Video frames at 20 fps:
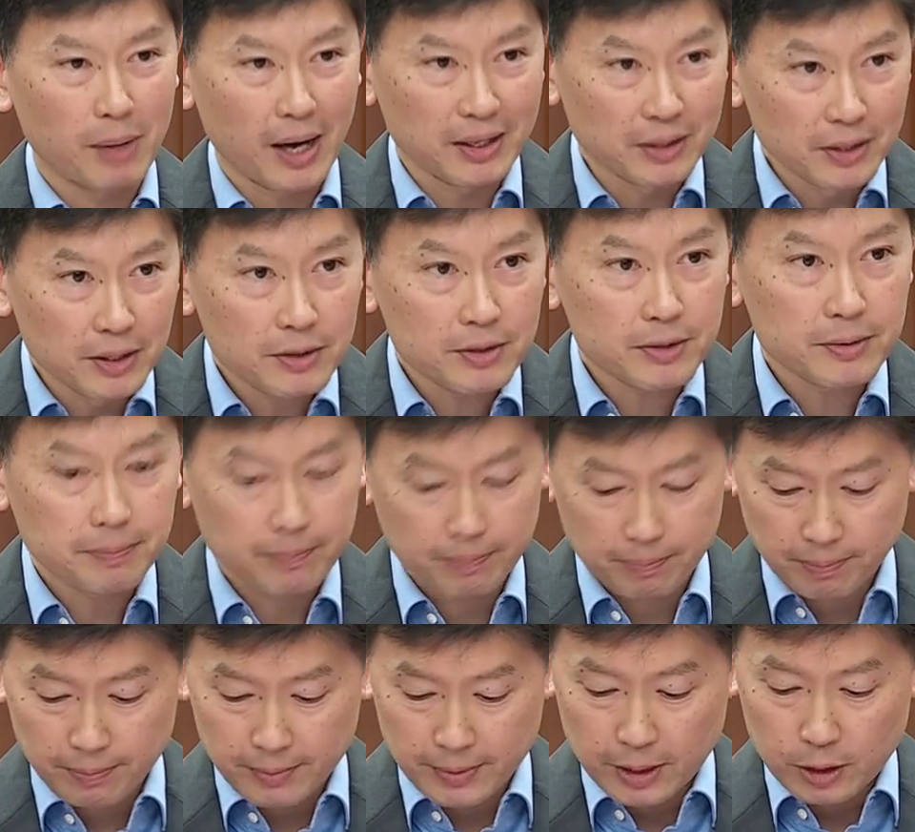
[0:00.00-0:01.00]
partners
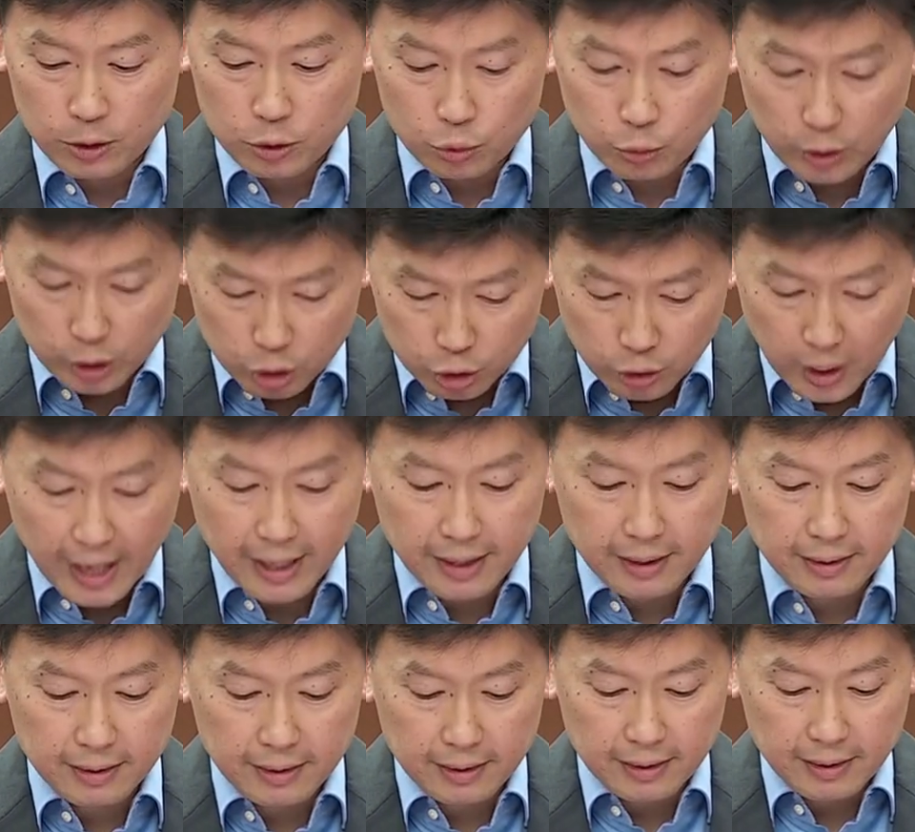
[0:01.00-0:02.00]
to attract
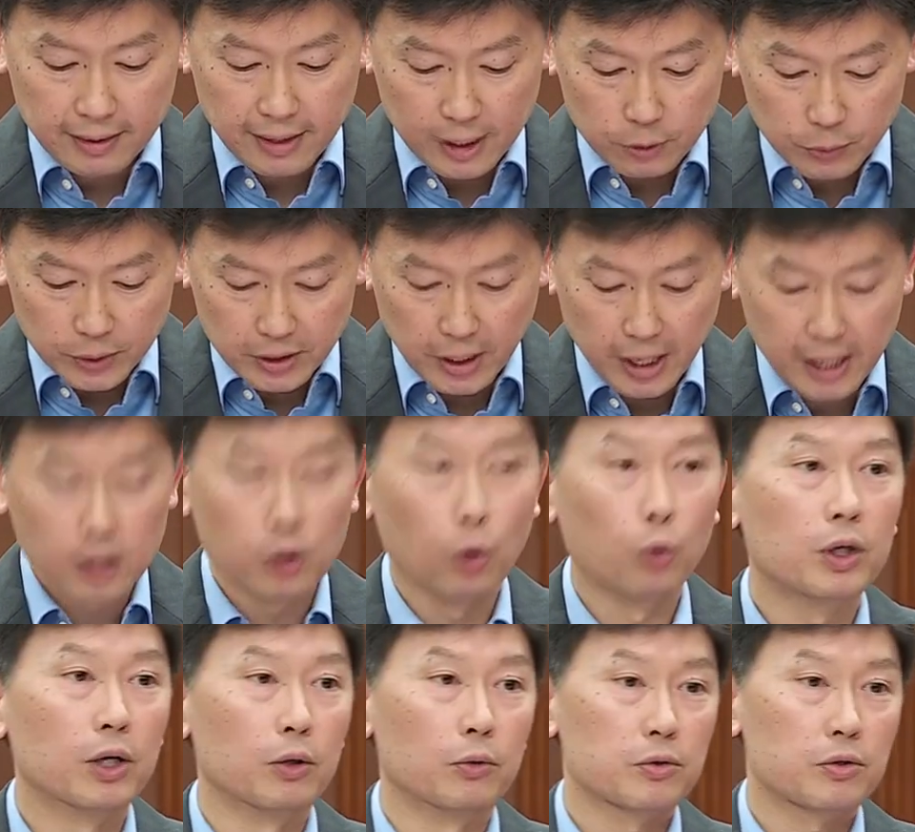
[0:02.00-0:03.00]
and retain
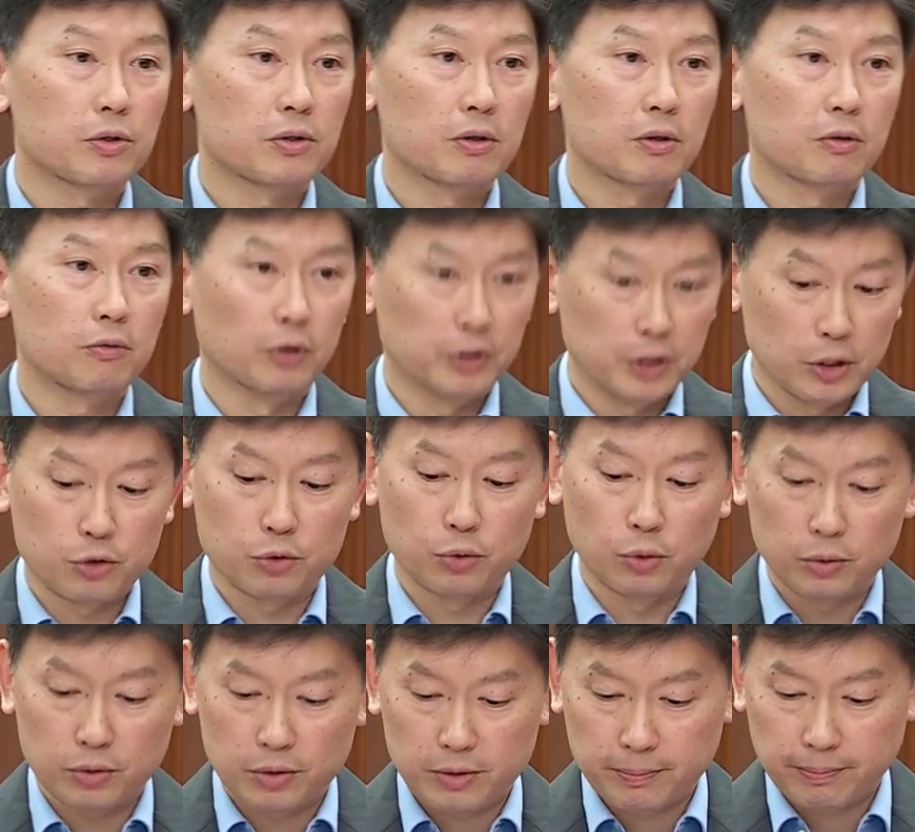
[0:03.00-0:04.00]
locals for these
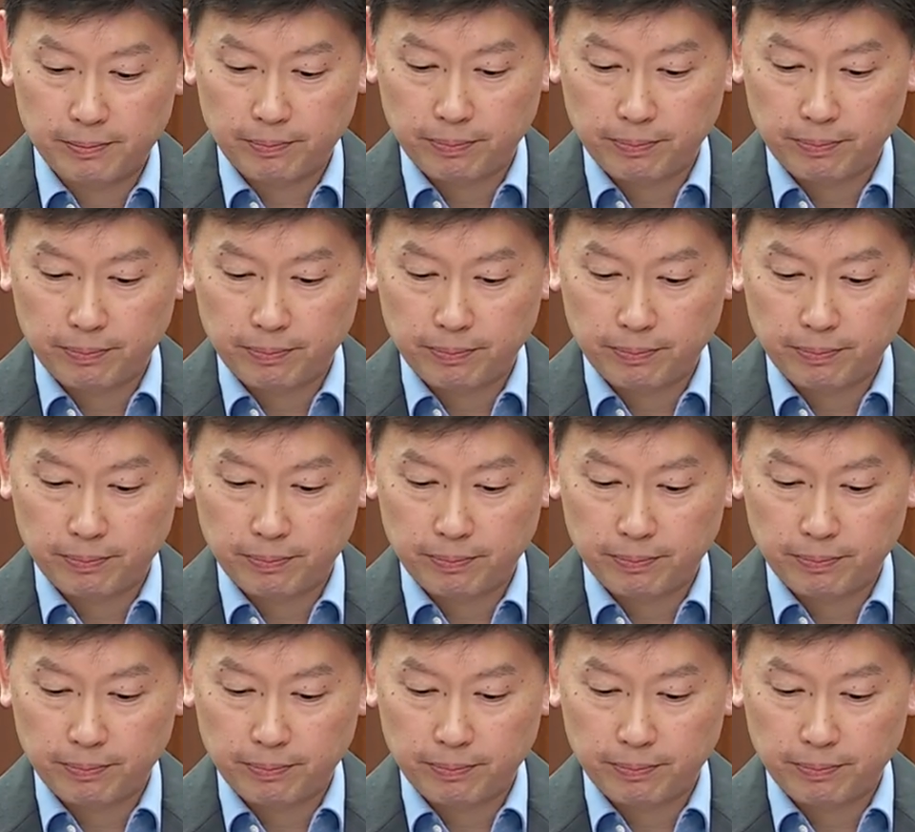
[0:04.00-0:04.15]
roles.